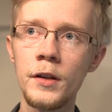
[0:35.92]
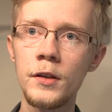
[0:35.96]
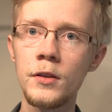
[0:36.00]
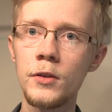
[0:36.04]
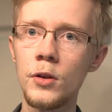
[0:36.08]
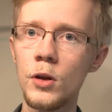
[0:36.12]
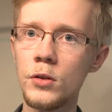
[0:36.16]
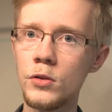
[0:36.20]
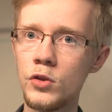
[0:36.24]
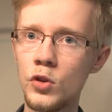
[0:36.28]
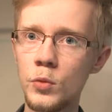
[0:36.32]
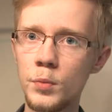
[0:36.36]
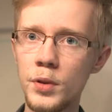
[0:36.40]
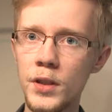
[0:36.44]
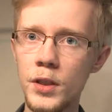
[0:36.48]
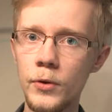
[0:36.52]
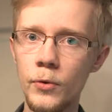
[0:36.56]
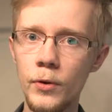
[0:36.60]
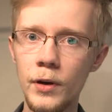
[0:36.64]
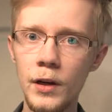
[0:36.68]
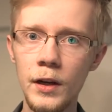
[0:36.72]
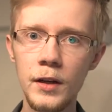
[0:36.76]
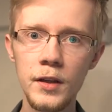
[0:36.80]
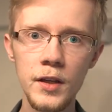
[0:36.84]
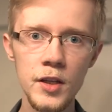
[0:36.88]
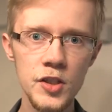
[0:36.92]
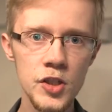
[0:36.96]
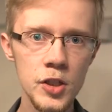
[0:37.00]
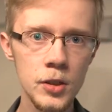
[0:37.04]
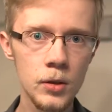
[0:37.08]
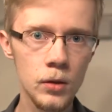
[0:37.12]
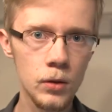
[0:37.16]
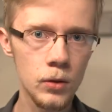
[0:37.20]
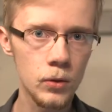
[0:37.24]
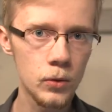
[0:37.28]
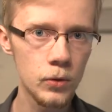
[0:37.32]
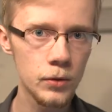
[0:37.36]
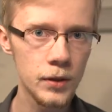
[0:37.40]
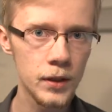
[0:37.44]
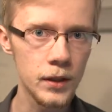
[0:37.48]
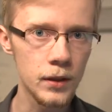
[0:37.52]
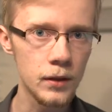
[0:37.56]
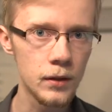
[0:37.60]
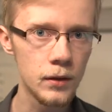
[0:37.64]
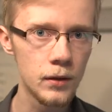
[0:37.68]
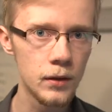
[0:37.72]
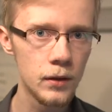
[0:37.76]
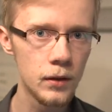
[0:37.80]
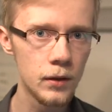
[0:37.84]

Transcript: it not to be really digital looking,